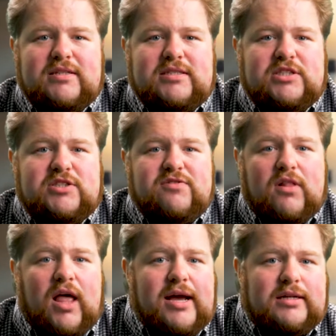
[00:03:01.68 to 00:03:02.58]
that you've
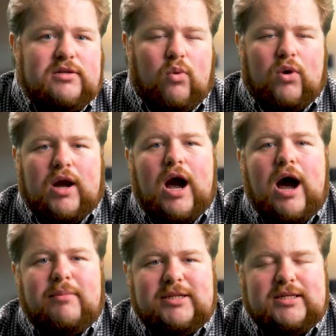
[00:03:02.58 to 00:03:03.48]
liked or
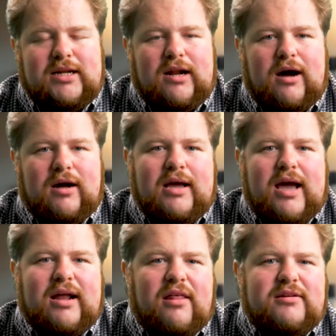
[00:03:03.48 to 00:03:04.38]
commented on, and
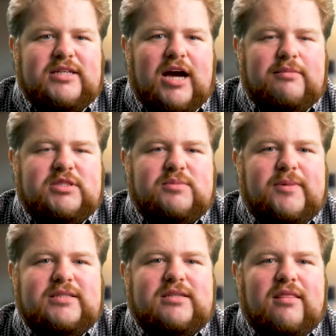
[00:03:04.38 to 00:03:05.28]
other times it's
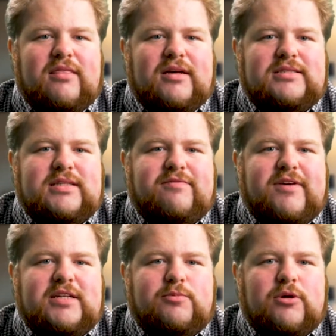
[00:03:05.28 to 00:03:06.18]
based on things that
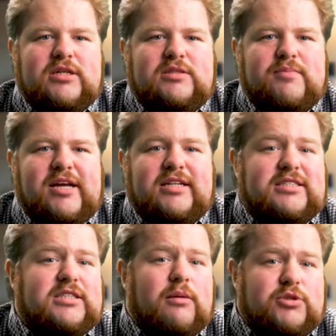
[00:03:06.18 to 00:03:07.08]
Facebook is making
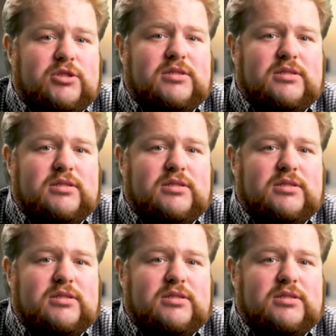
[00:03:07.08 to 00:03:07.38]
assumptions